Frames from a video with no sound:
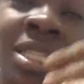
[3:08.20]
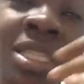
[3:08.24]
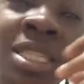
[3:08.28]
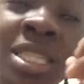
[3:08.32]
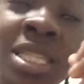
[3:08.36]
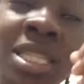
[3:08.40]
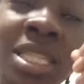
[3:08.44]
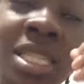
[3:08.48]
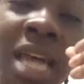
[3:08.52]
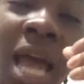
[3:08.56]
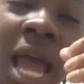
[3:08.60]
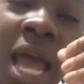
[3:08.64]

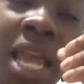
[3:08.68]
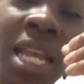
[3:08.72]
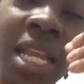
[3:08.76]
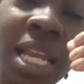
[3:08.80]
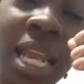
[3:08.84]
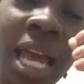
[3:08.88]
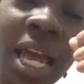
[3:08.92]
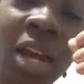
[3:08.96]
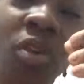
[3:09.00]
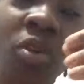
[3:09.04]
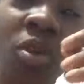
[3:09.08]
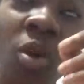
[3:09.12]
it's kind of
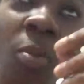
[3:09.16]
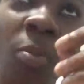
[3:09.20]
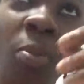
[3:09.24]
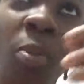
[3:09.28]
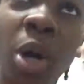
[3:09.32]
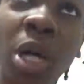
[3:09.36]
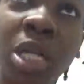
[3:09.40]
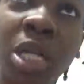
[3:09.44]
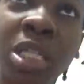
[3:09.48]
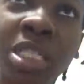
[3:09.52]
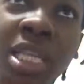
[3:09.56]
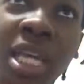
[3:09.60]
like
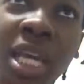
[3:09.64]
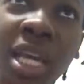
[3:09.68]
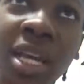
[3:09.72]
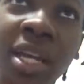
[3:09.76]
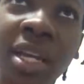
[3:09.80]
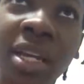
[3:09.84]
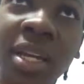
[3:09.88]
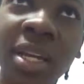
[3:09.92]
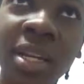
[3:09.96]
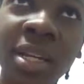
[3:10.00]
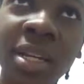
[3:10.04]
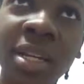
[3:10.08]

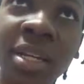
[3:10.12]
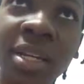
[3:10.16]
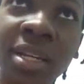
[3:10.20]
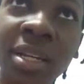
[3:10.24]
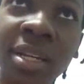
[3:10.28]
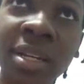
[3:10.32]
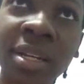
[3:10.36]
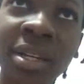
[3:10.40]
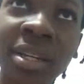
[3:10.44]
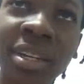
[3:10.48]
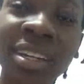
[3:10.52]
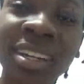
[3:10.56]
robotic.
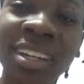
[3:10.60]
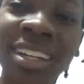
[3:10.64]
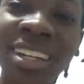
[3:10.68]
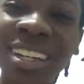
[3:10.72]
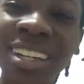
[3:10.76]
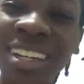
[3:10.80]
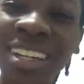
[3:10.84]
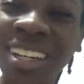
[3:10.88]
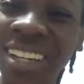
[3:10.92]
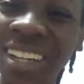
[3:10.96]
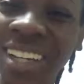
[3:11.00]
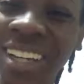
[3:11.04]

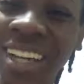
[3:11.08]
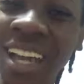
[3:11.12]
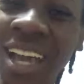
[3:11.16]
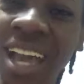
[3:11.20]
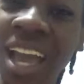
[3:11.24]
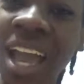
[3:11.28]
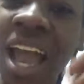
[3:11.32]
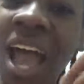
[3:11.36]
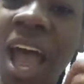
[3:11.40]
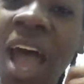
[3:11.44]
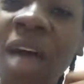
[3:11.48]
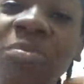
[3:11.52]

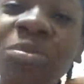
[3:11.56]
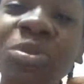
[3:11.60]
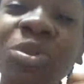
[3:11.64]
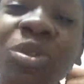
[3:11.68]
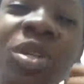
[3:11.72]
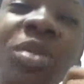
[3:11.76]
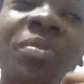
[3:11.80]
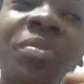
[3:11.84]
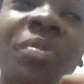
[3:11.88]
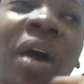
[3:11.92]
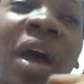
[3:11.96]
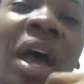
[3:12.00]
I'm
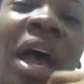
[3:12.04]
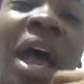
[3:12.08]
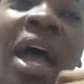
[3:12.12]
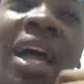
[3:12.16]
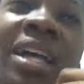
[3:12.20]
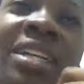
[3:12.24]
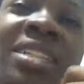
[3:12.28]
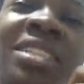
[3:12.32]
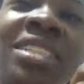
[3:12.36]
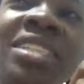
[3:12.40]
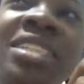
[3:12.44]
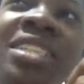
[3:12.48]
talking about
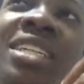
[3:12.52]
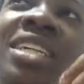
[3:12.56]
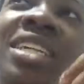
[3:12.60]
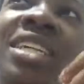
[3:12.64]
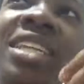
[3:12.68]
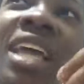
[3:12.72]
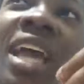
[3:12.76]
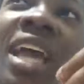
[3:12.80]
actually